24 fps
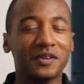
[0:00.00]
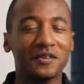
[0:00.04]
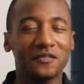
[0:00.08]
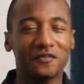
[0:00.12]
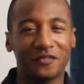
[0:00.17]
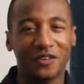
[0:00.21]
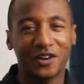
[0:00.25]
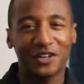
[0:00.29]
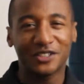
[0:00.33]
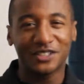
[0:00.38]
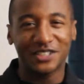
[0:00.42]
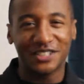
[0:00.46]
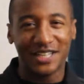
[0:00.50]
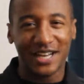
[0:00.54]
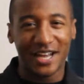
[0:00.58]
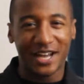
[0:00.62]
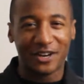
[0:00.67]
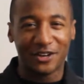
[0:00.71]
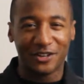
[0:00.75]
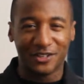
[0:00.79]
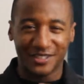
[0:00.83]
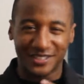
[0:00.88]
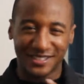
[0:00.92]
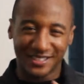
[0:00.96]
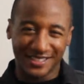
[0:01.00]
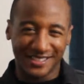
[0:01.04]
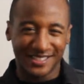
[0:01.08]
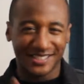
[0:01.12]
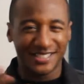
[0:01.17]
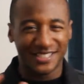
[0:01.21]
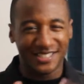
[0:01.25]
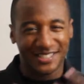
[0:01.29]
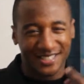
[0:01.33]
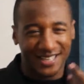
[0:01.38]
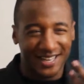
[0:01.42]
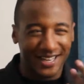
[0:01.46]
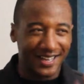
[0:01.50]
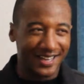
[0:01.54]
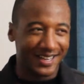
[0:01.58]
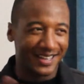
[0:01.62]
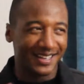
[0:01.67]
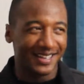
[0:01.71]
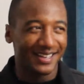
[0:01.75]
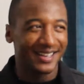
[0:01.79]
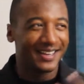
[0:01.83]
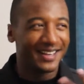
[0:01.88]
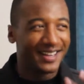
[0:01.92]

virgin daiquiris, because I just like,